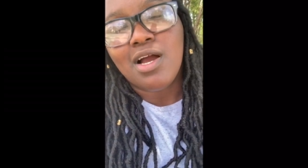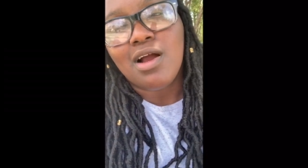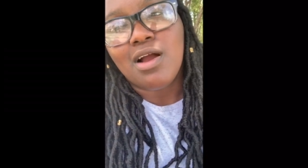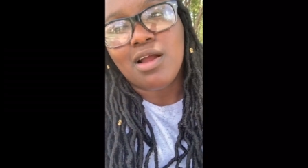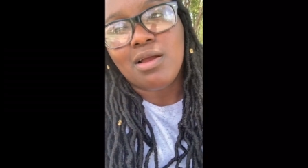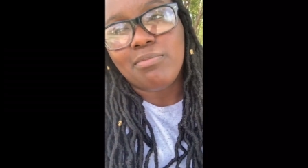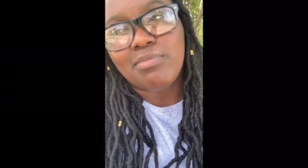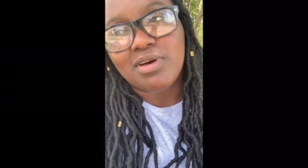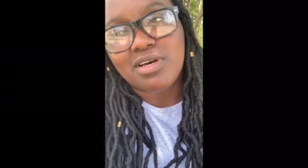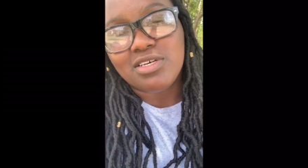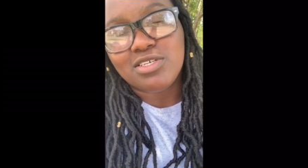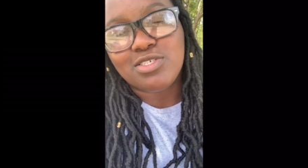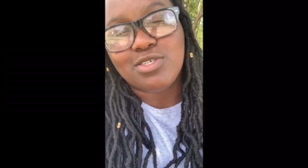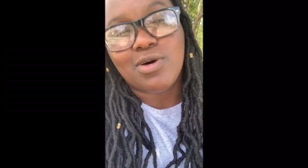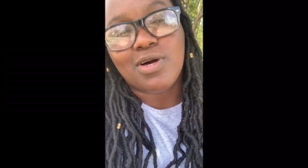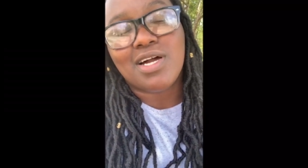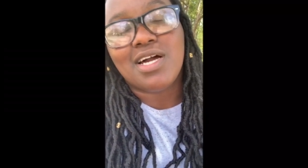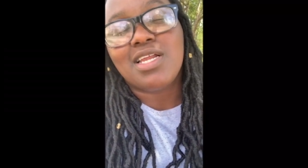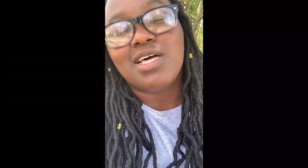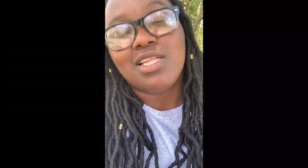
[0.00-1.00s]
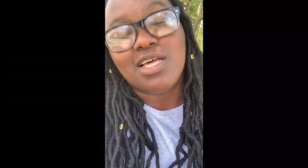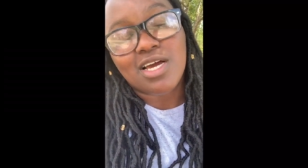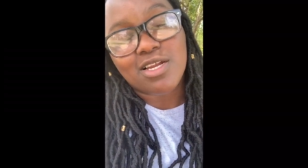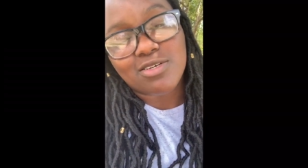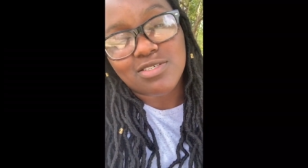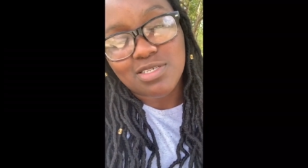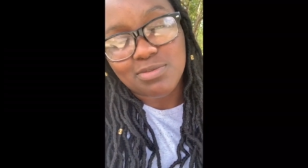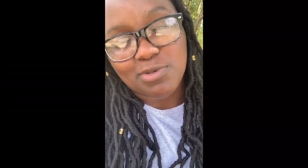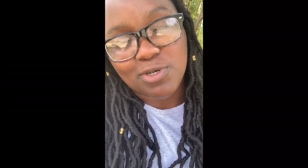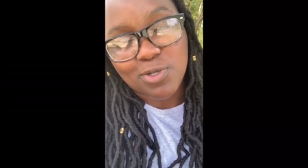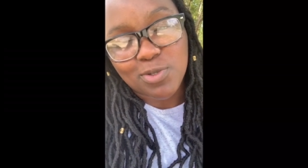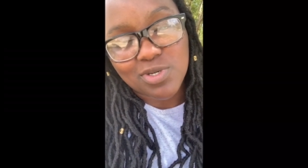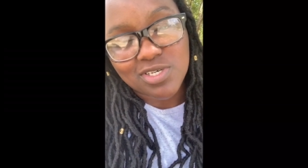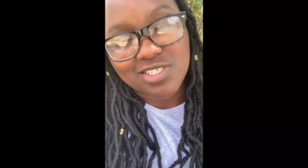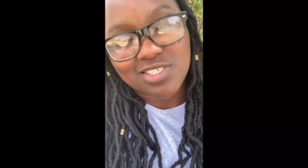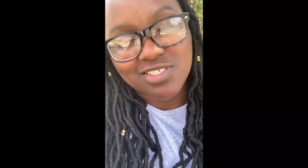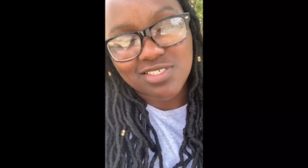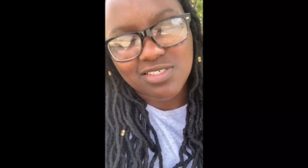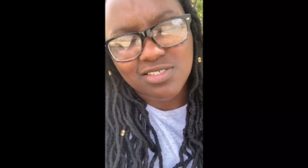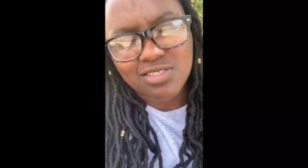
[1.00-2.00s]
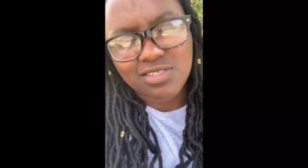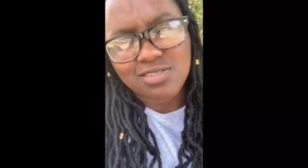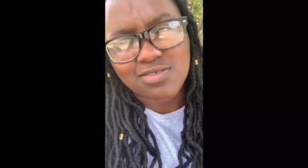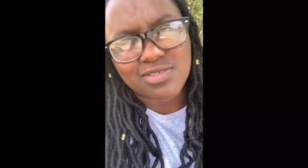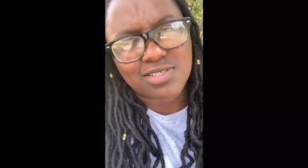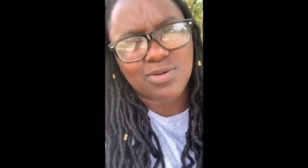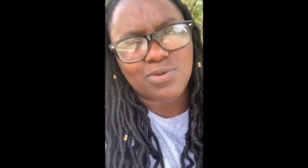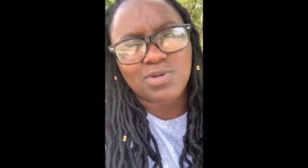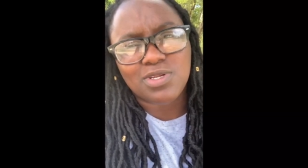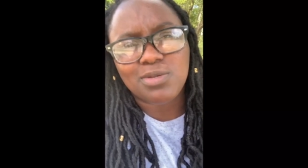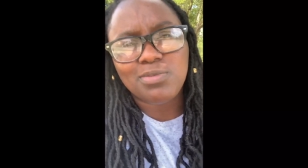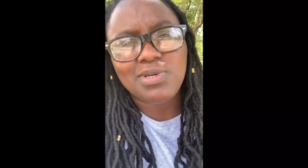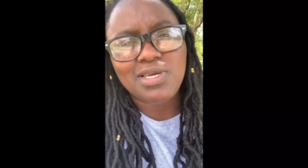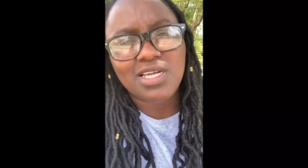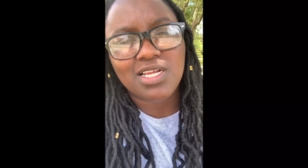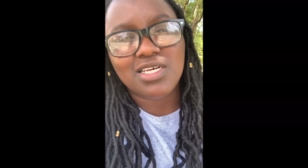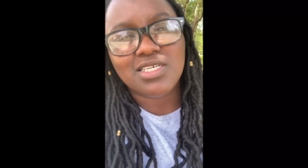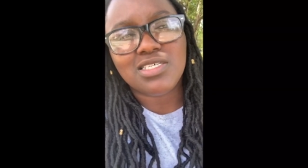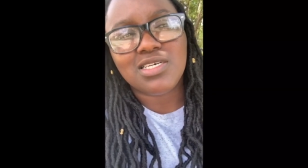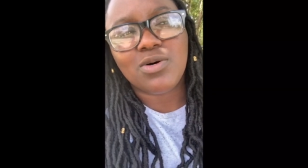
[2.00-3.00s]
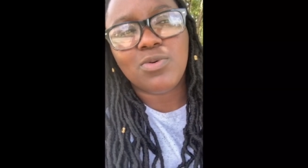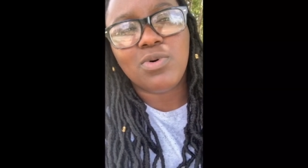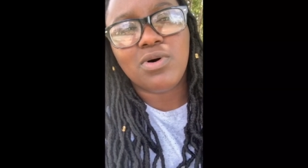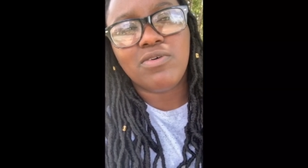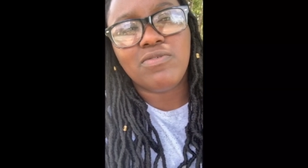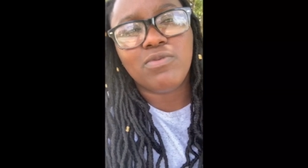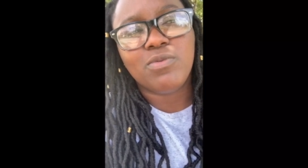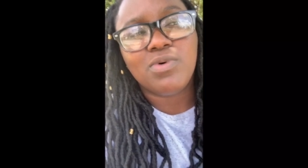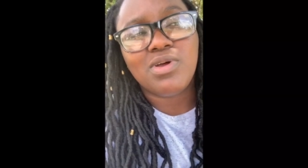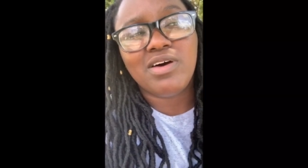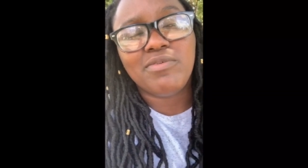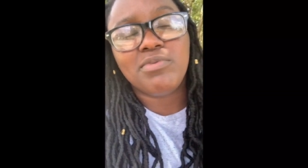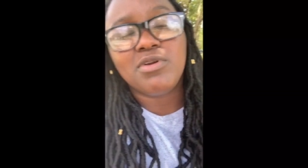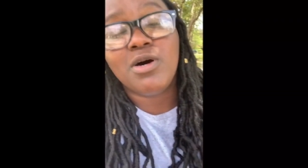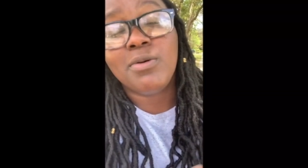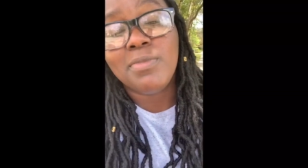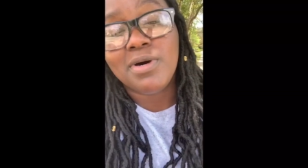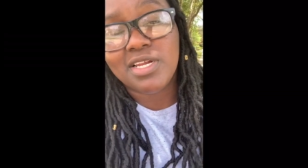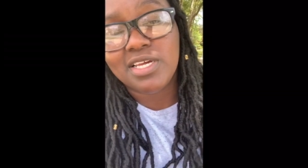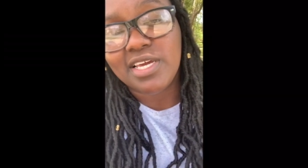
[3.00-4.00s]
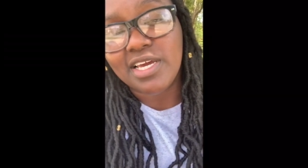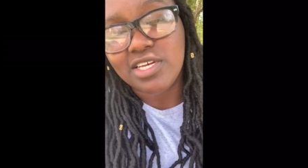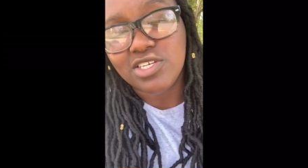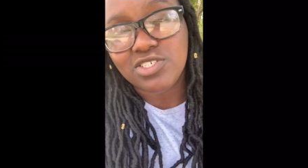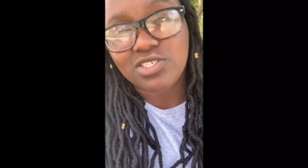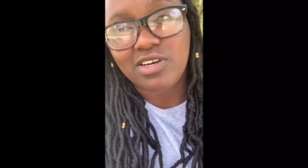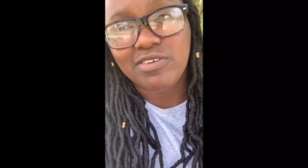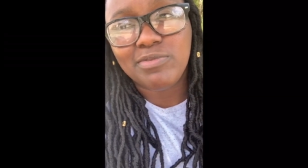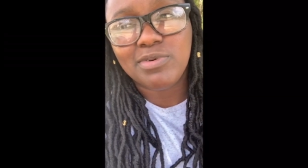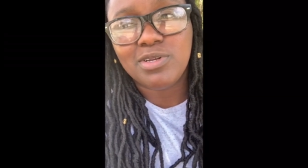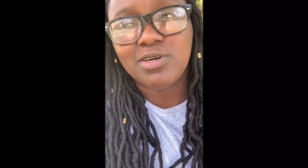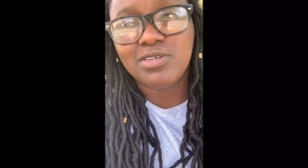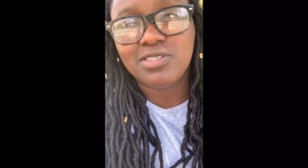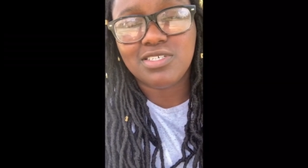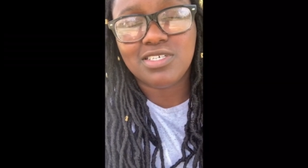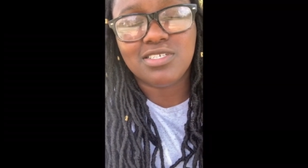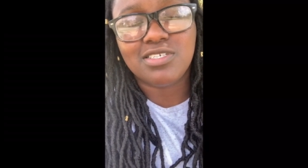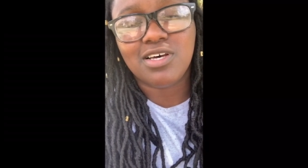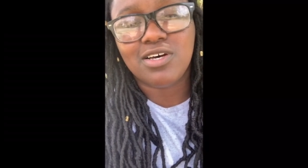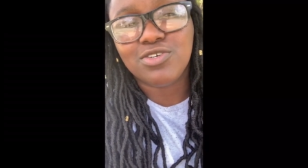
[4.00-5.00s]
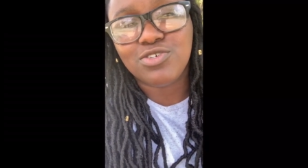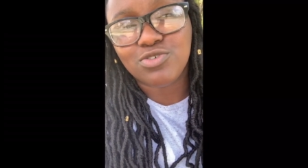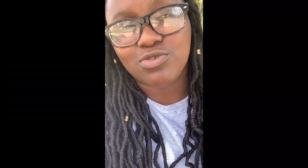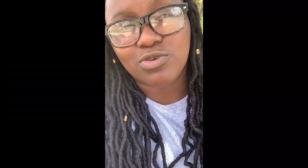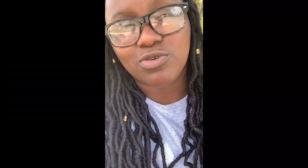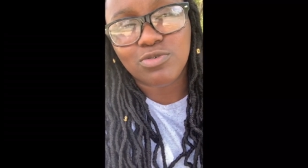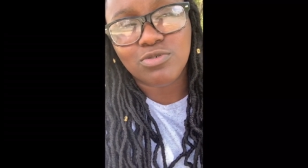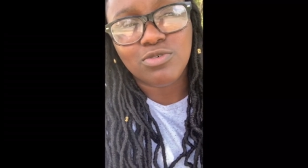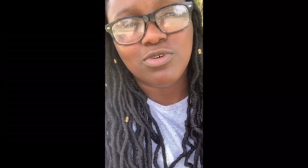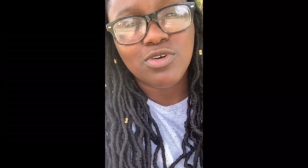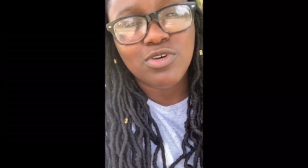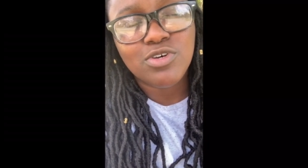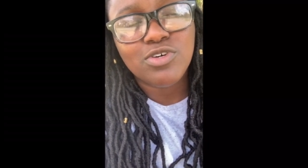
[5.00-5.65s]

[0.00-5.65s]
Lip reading: all right, bet. So I kind of lied on some of your questions, and she was like, what do you mean? I said, well, for one, I've been on medication, I've been on testosterone.